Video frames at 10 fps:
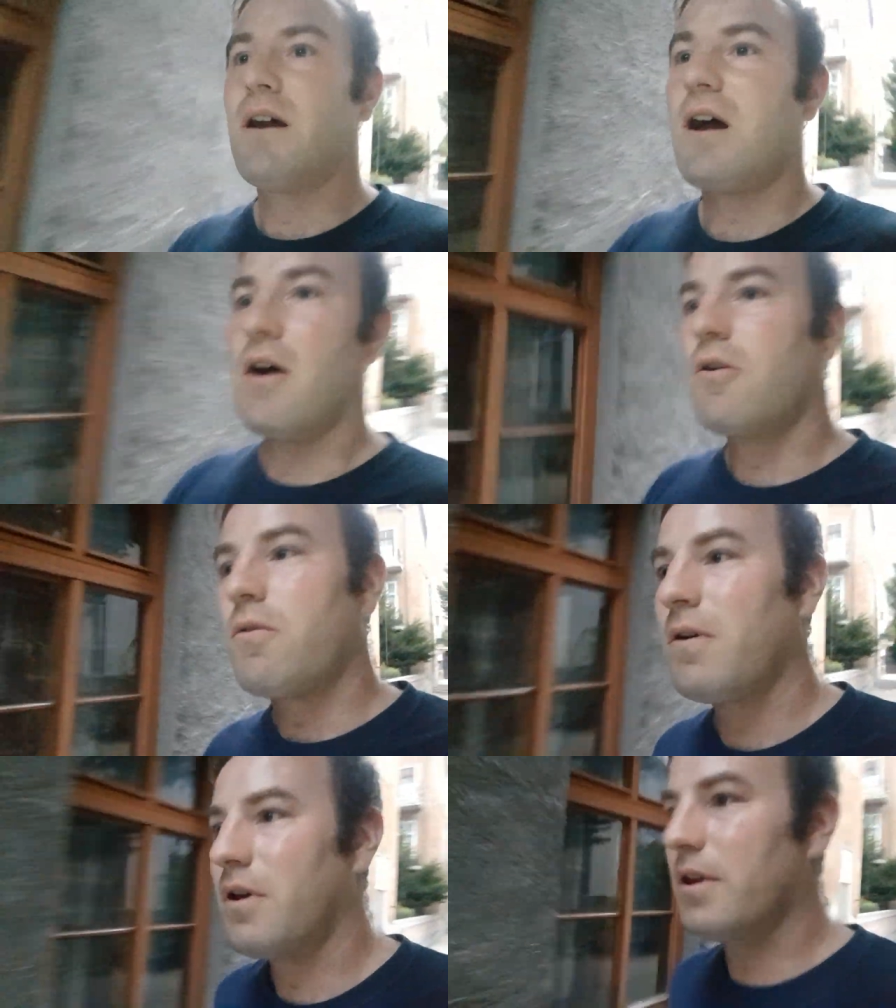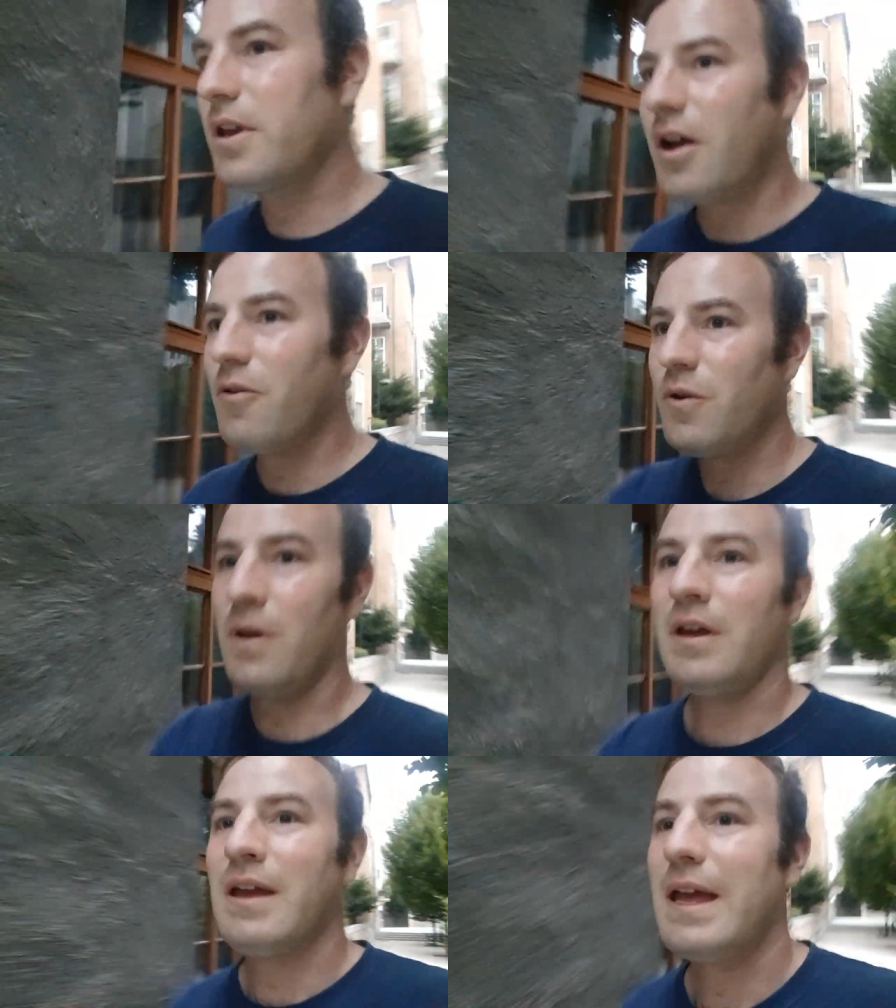I'll go
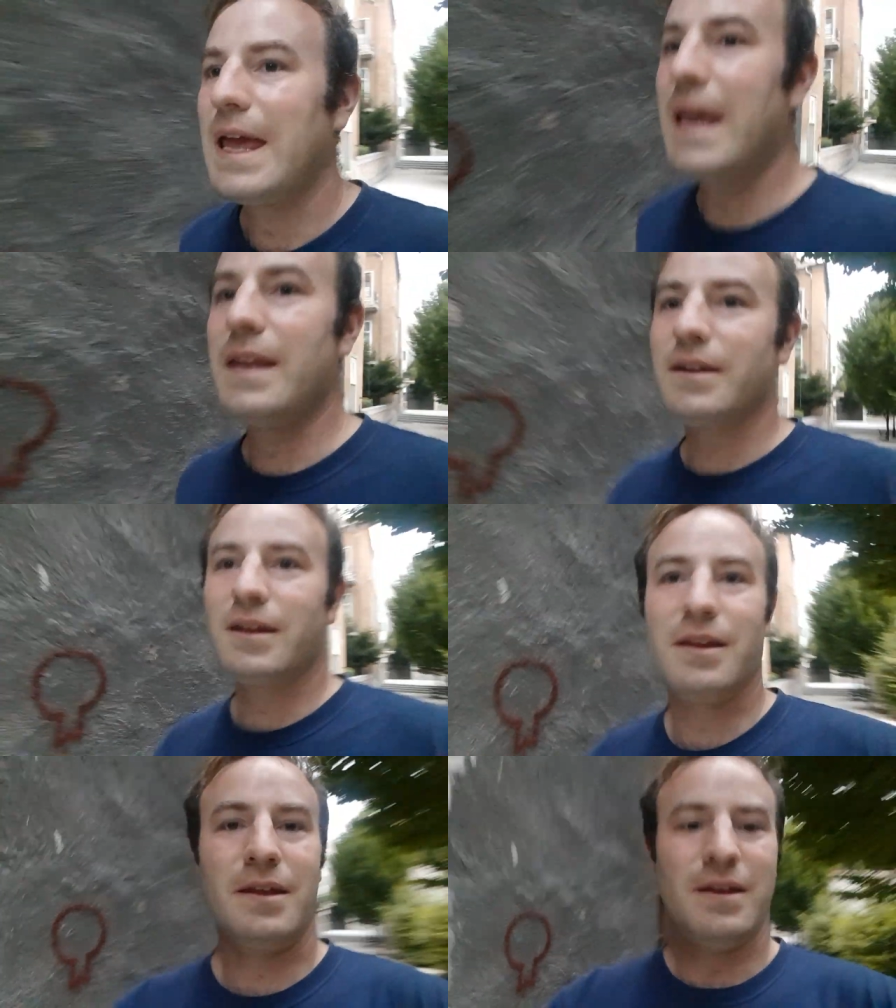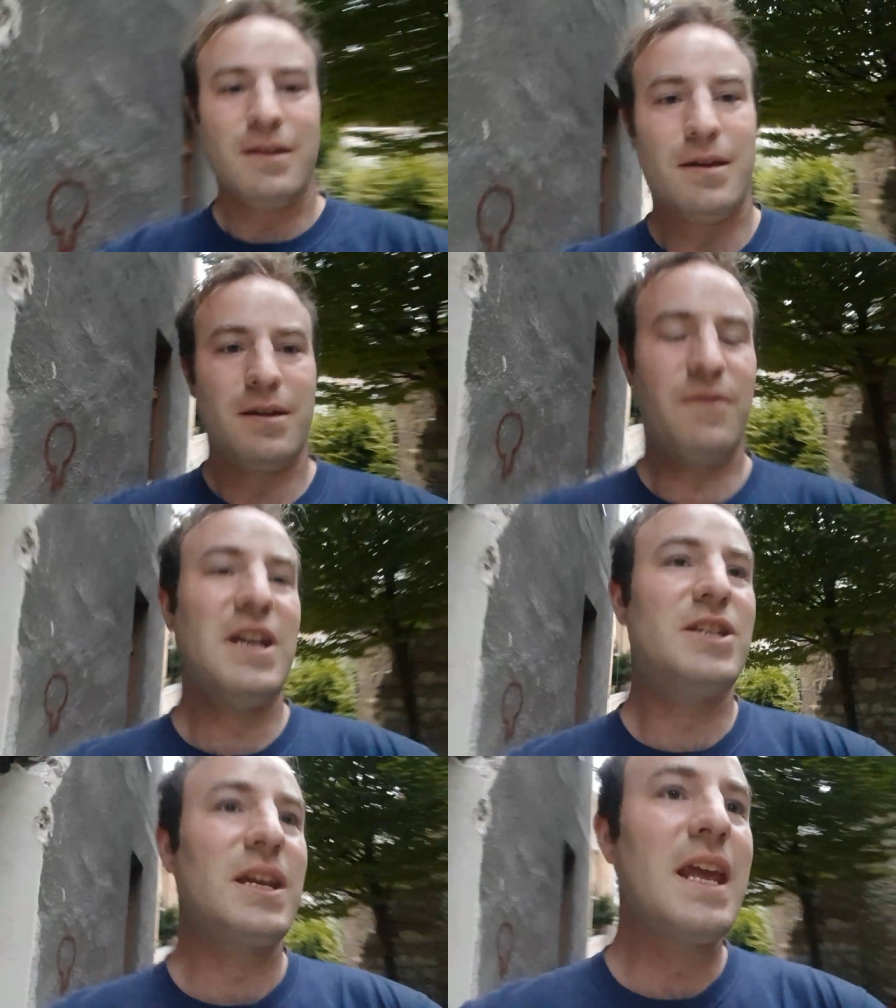in and
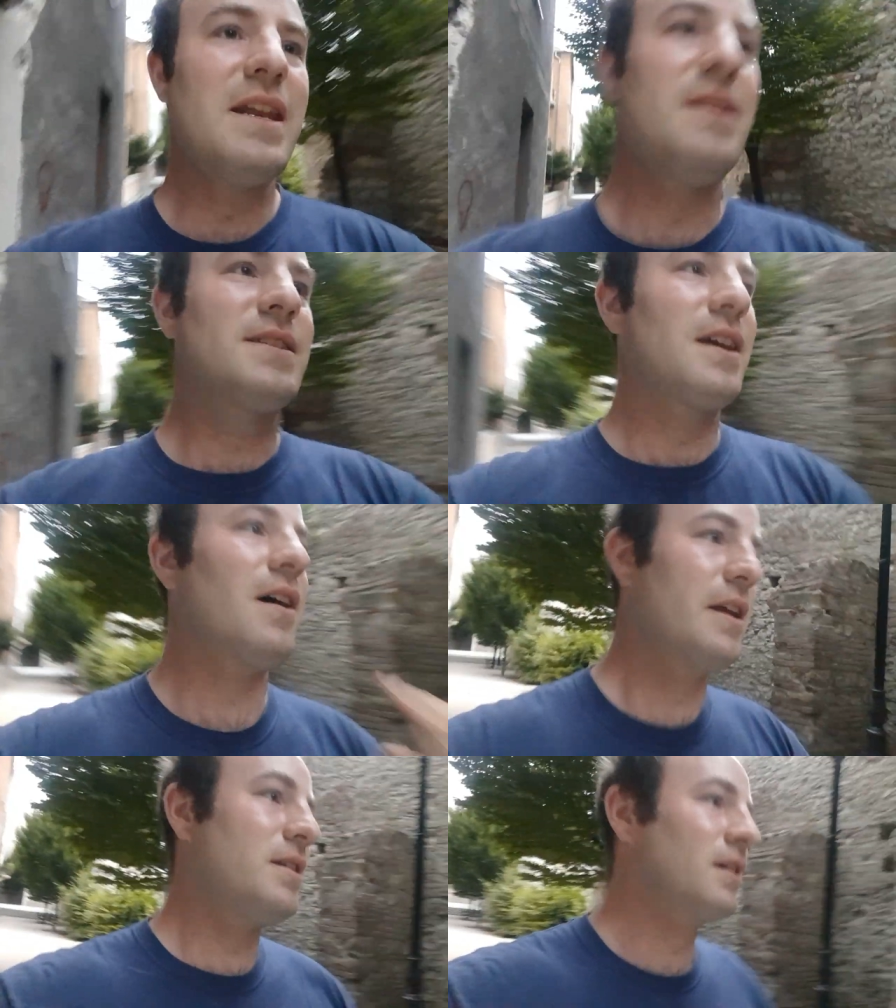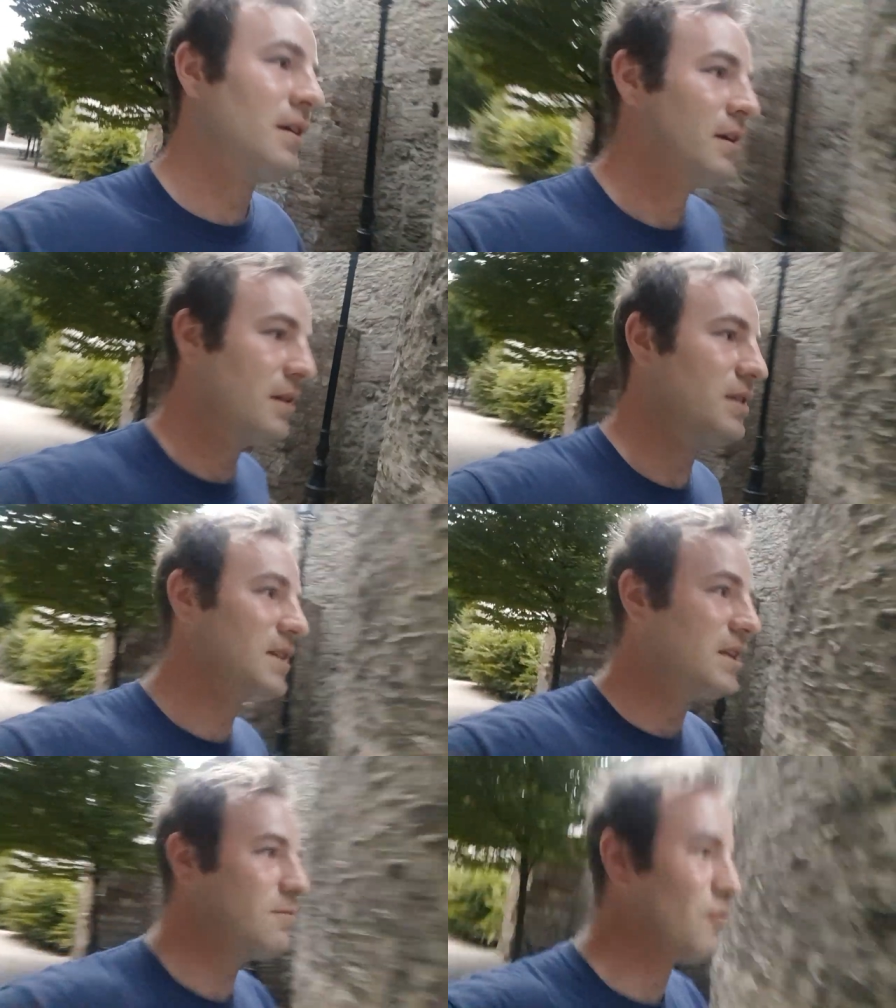finish inside the
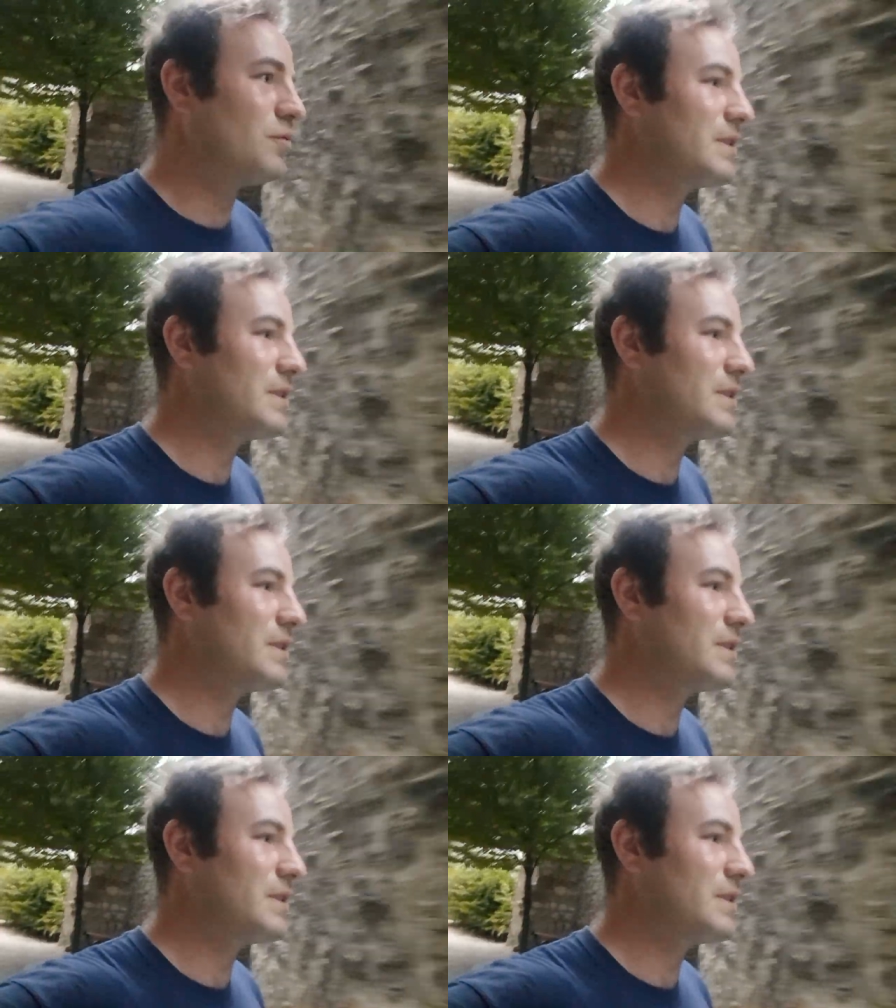city walls.